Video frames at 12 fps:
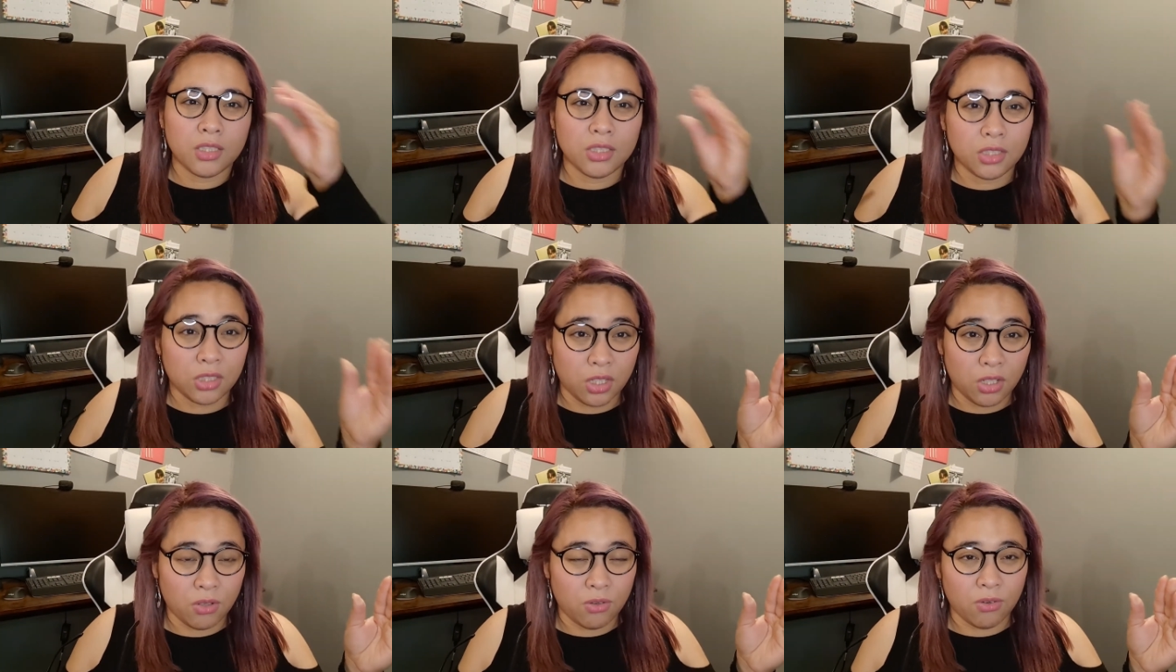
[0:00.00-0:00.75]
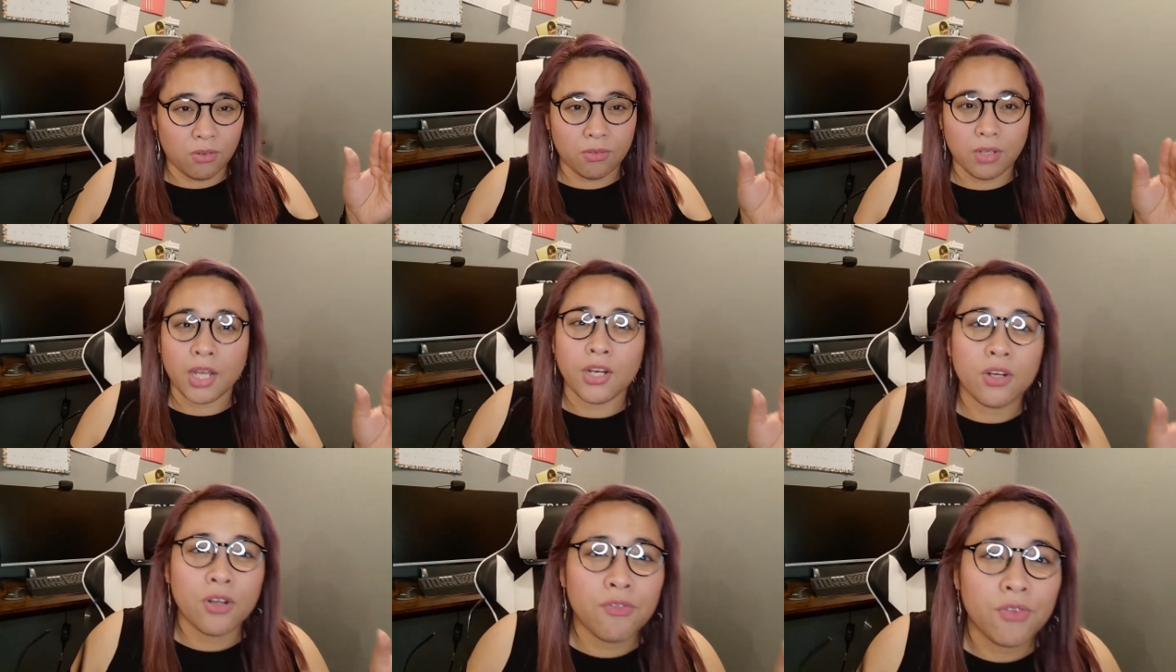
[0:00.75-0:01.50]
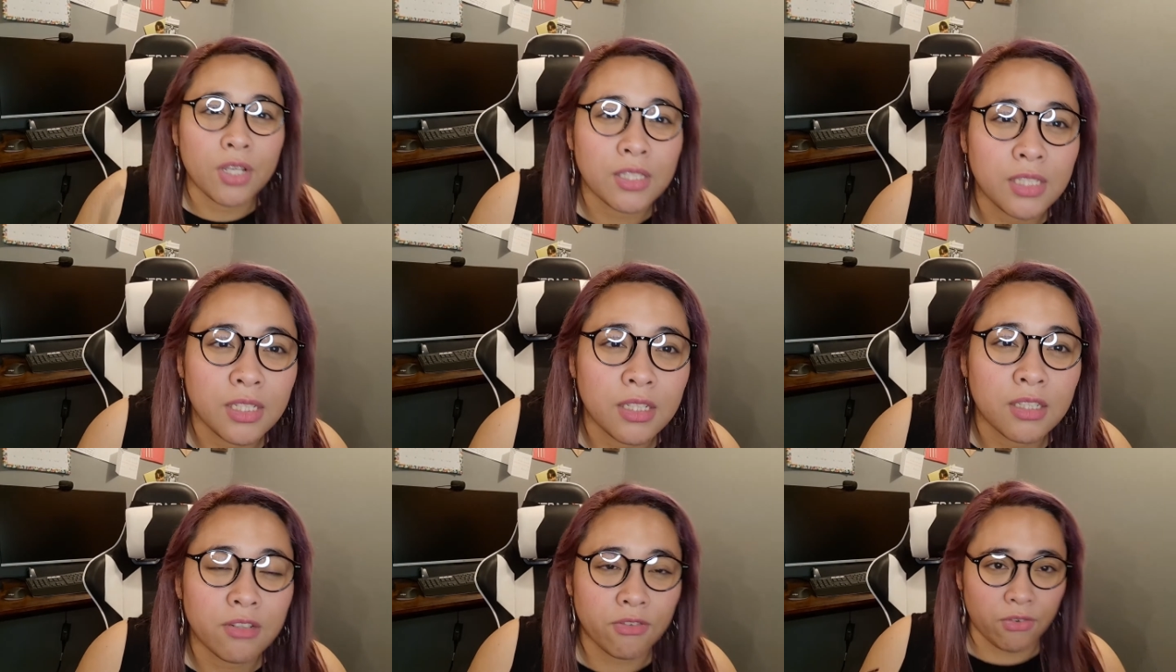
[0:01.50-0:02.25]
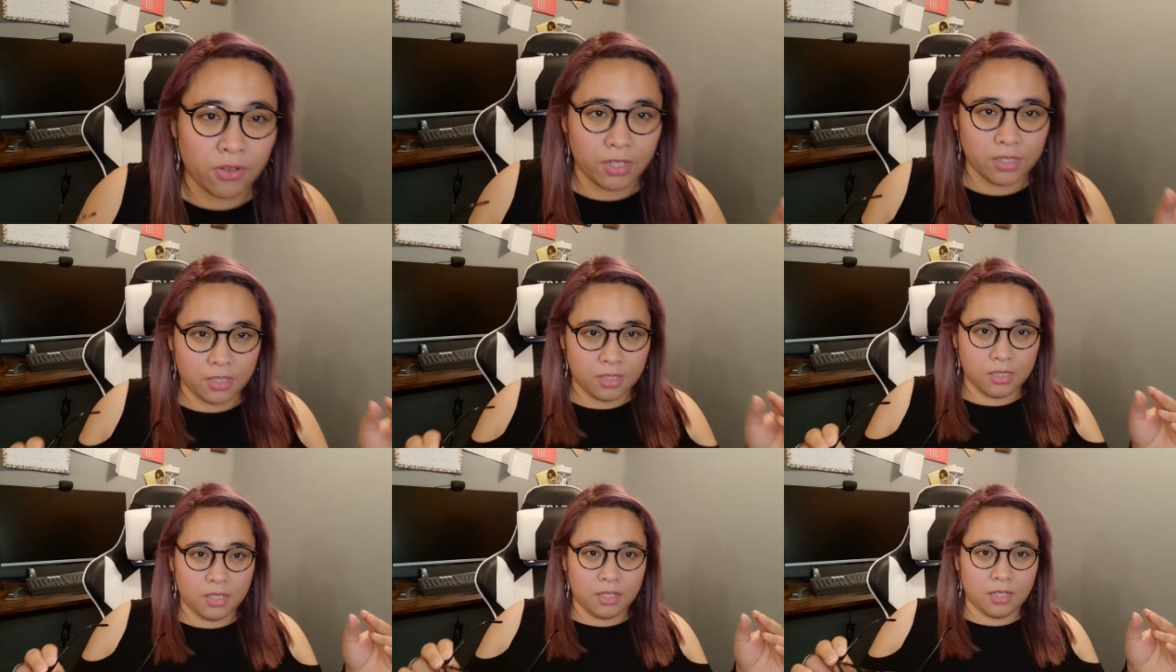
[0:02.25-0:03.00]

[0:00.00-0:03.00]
So I don't know if you can see the difference.